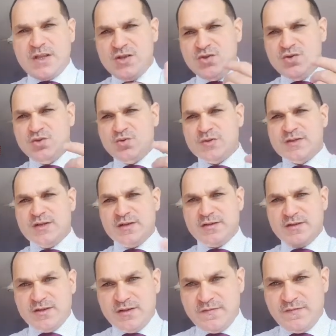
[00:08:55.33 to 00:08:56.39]
due to
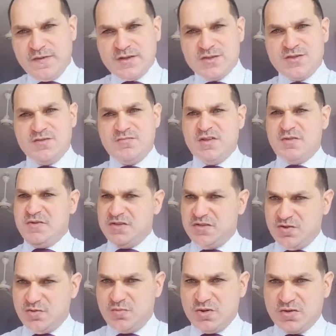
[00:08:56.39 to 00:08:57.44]
certain infection, maybe
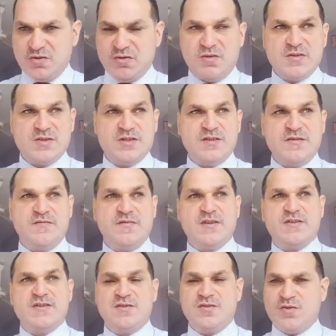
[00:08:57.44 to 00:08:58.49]
tuberculosis
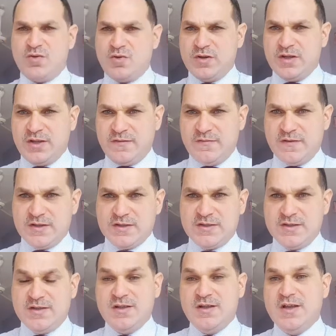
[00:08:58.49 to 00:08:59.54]
infection, chronic
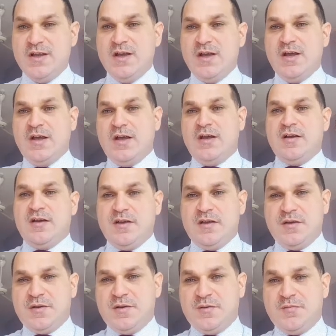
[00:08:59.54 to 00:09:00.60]
infection.
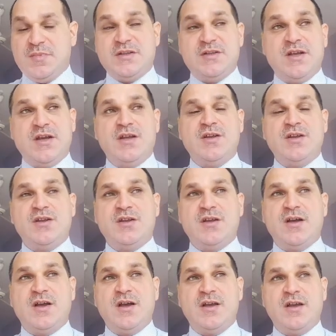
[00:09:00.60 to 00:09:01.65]
But
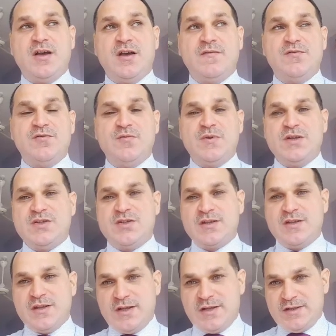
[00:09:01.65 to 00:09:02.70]
I have to mention
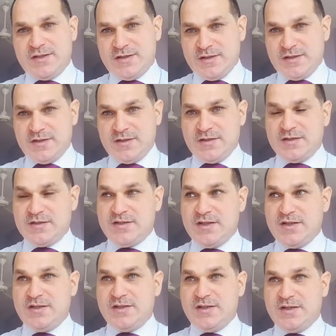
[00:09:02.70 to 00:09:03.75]
that certain